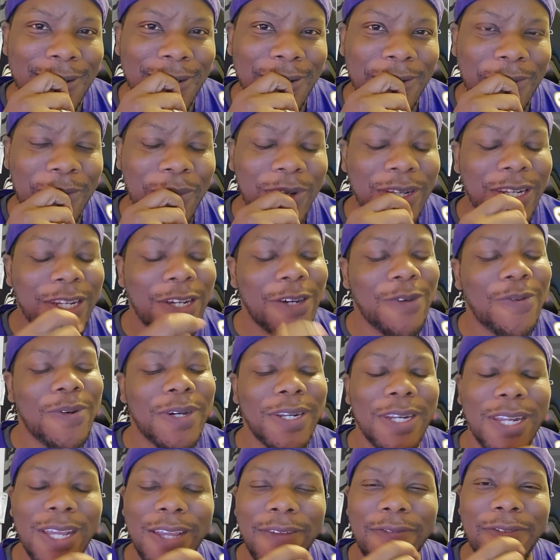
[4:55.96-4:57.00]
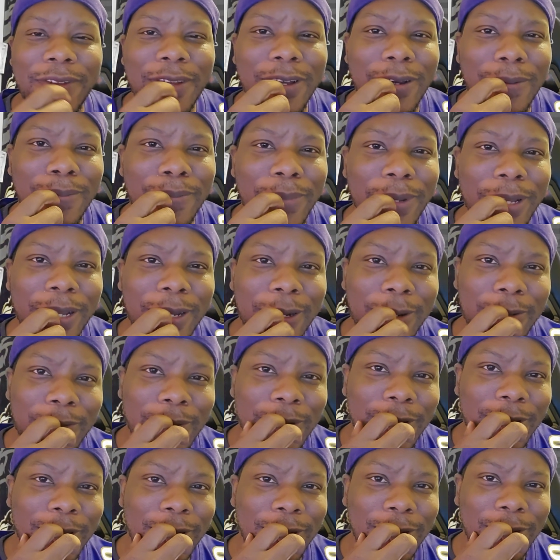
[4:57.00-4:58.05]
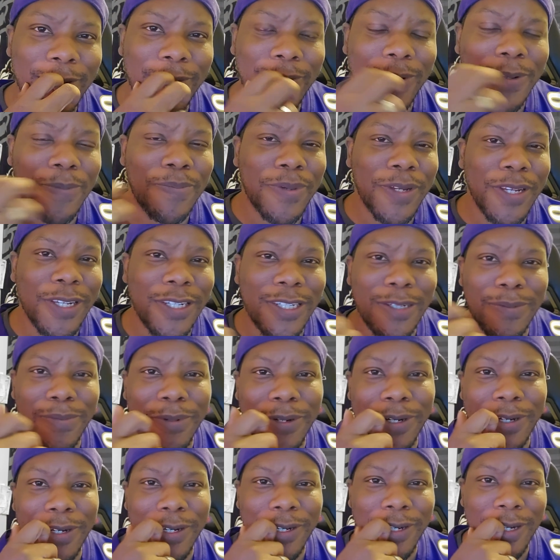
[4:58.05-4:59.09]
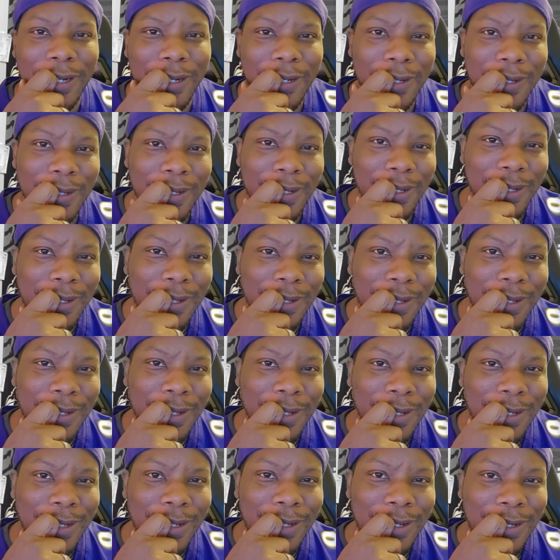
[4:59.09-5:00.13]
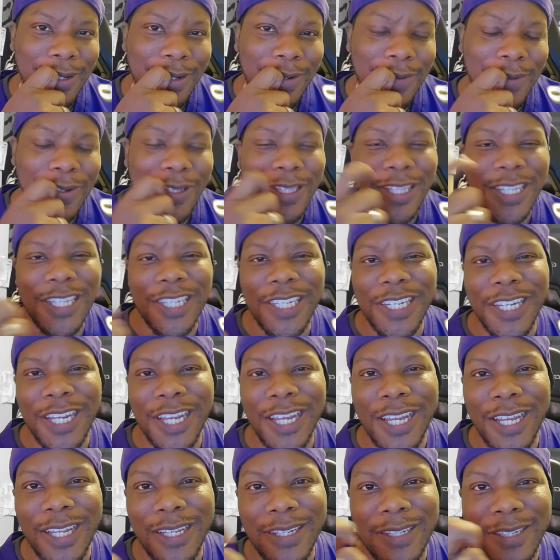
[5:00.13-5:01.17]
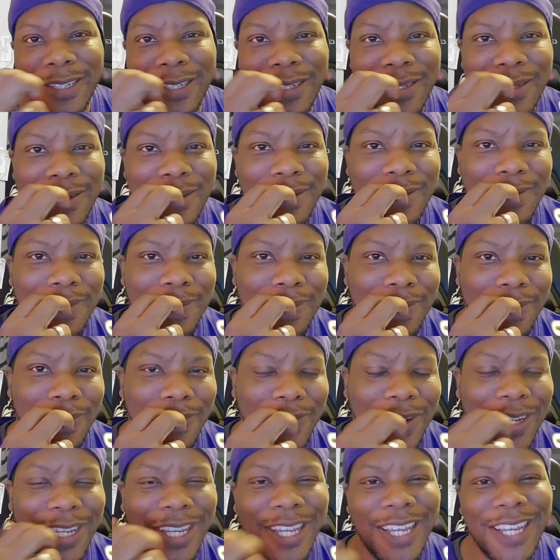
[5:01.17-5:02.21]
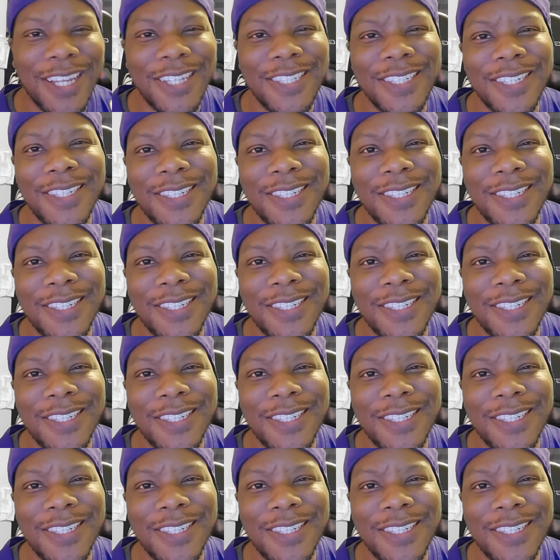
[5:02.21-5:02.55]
We know what Le'Veon Bell went through with Pittsburgh, with the Jets, with Kansas